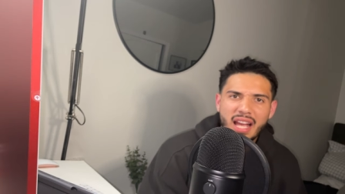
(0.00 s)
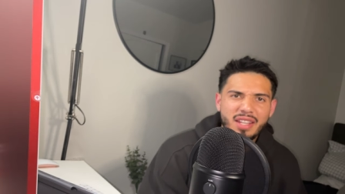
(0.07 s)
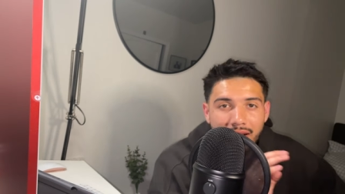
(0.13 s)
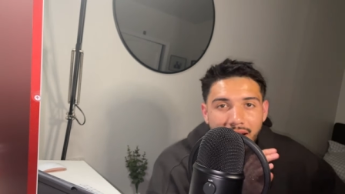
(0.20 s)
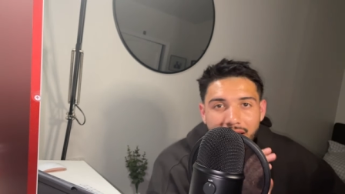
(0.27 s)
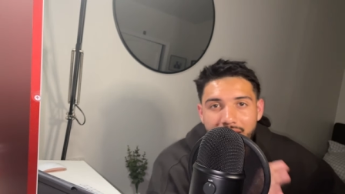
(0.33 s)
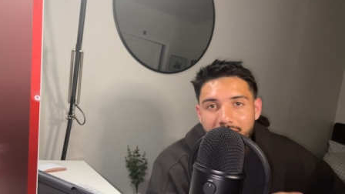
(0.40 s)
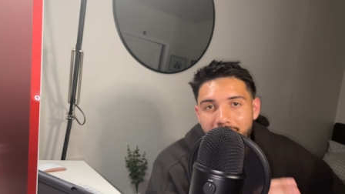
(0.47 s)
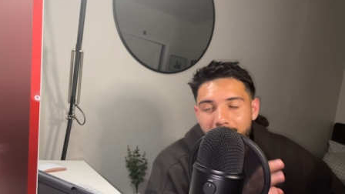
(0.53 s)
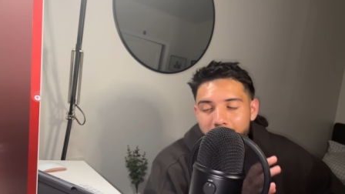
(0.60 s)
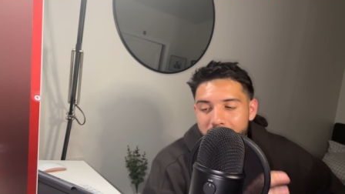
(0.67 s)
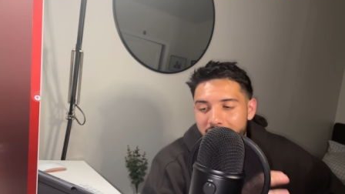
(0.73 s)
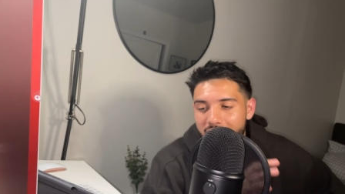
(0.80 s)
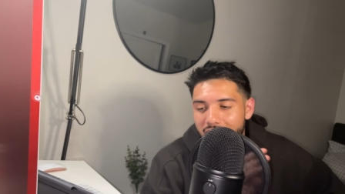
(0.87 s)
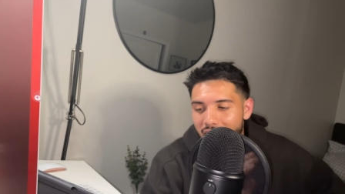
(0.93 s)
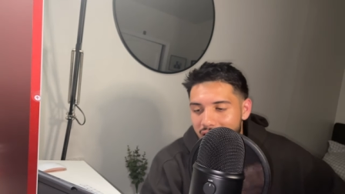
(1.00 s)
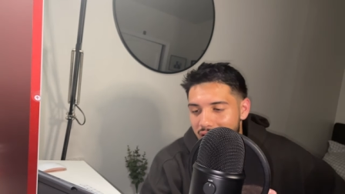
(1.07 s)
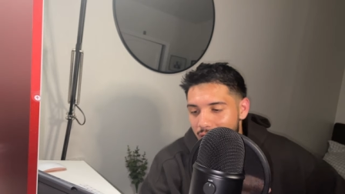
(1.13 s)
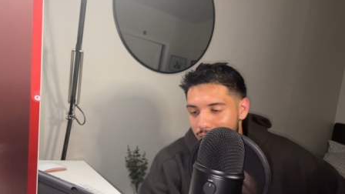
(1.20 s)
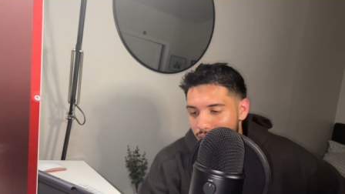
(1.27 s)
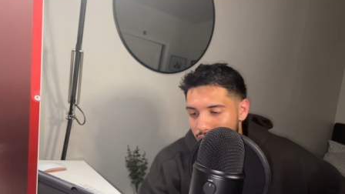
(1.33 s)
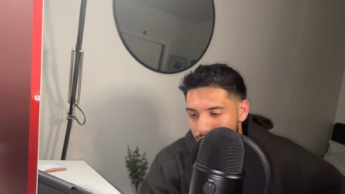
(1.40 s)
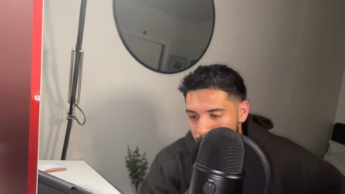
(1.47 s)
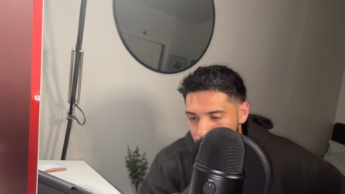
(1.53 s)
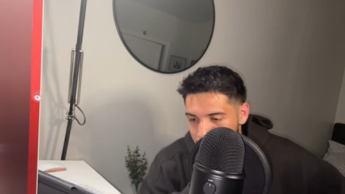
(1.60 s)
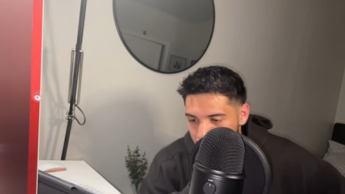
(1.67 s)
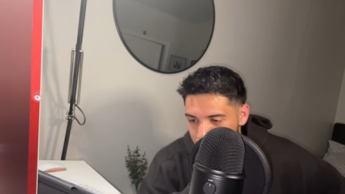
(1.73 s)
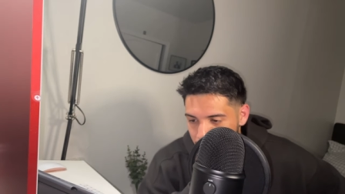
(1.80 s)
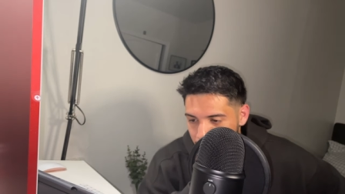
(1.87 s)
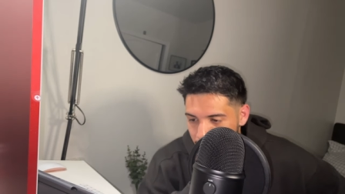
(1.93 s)
and income deductible.
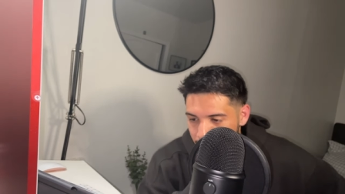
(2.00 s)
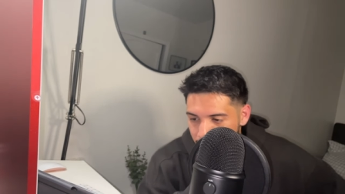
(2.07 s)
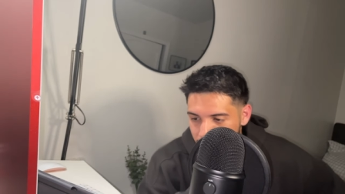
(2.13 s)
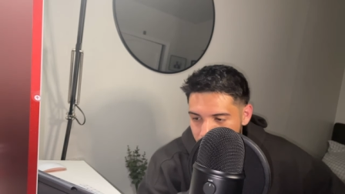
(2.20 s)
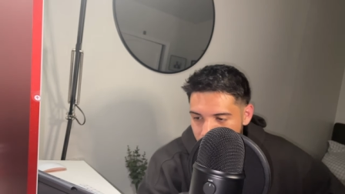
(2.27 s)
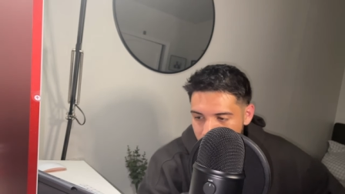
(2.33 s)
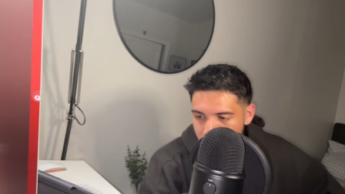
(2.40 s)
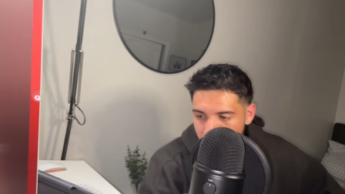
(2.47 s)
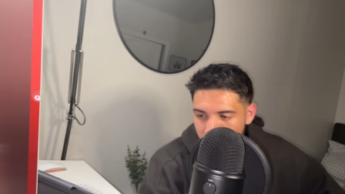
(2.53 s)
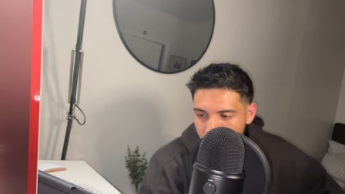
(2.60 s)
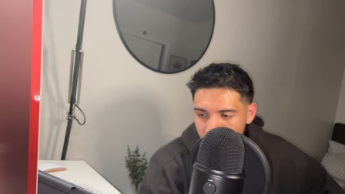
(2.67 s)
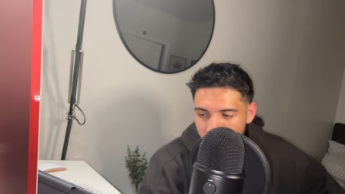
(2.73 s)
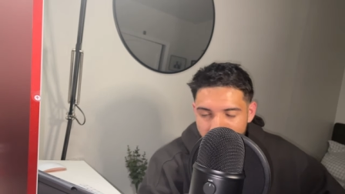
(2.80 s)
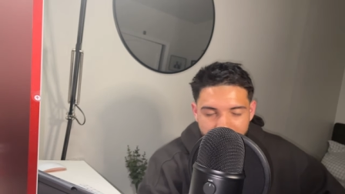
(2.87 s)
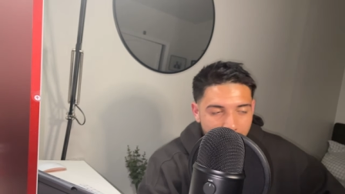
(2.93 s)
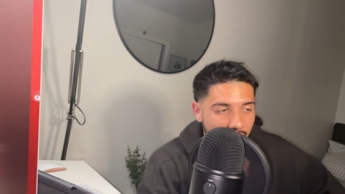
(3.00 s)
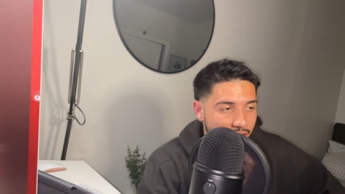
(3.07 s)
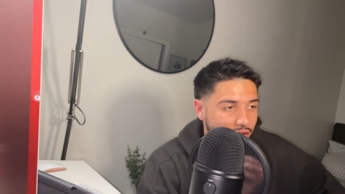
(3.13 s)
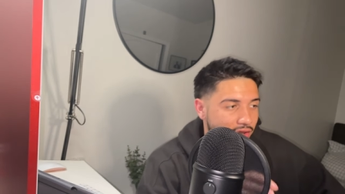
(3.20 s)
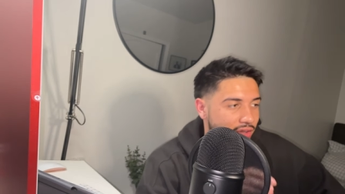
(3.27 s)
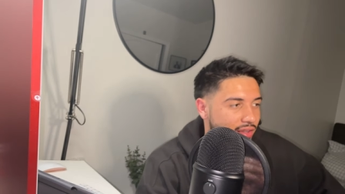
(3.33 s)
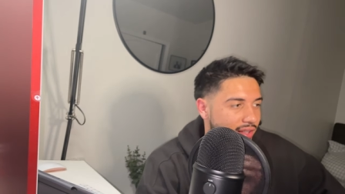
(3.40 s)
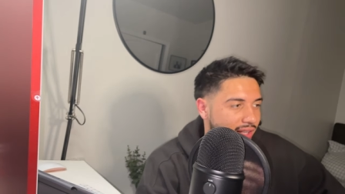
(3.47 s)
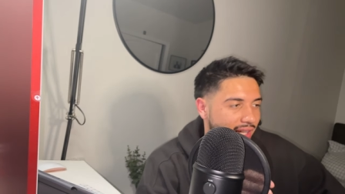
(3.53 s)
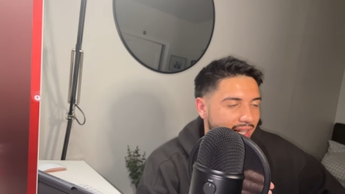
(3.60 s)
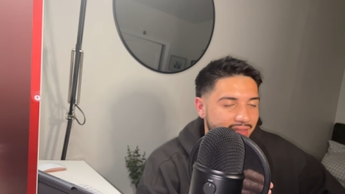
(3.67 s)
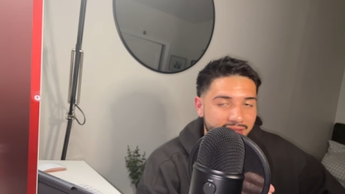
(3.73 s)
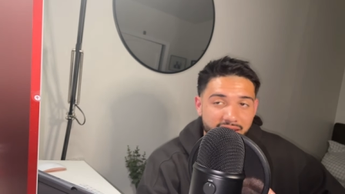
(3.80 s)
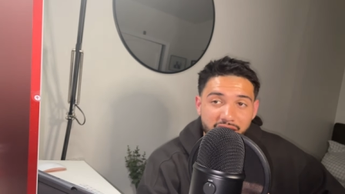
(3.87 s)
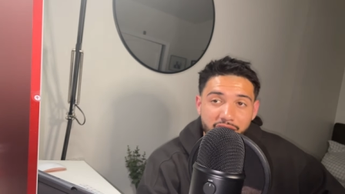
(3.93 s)
Another thing
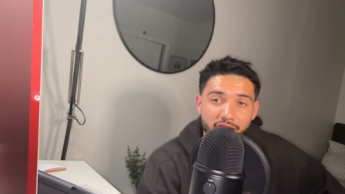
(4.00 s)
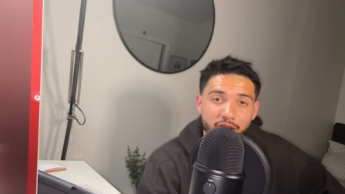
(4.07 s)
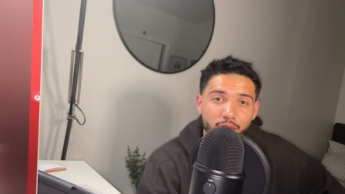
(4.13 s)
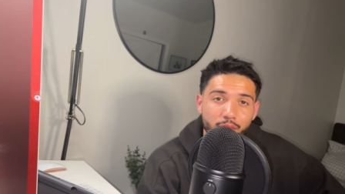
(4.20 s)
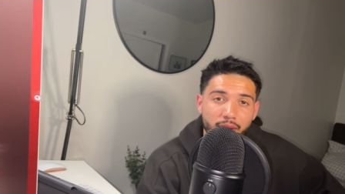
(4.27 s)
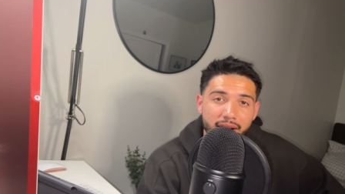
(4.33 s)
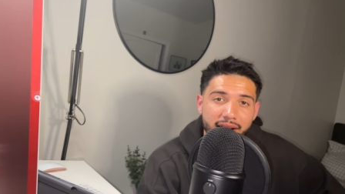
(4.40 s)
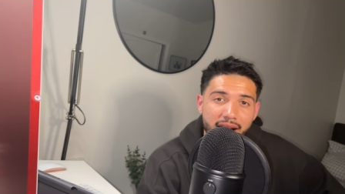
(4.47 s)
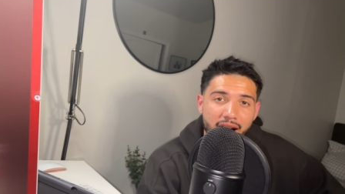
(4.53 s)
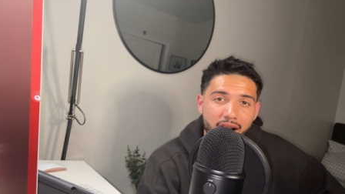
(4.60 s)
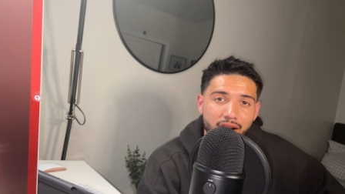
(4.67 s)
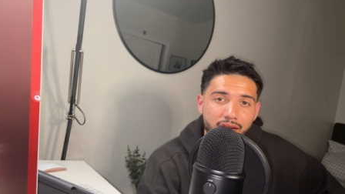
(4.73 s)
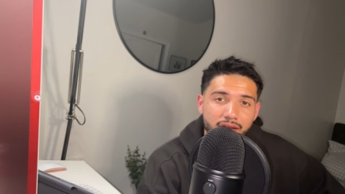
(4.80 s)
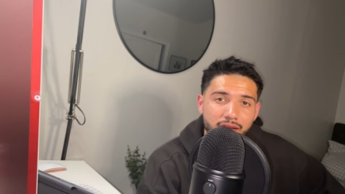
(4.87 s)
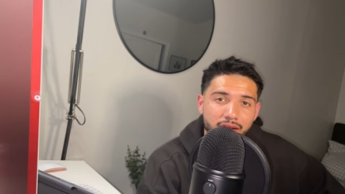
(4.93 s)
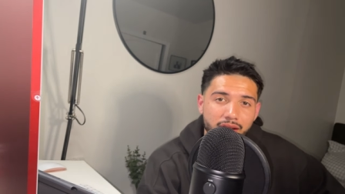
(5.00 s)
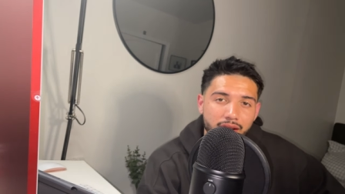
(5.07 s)
is that you could rent out,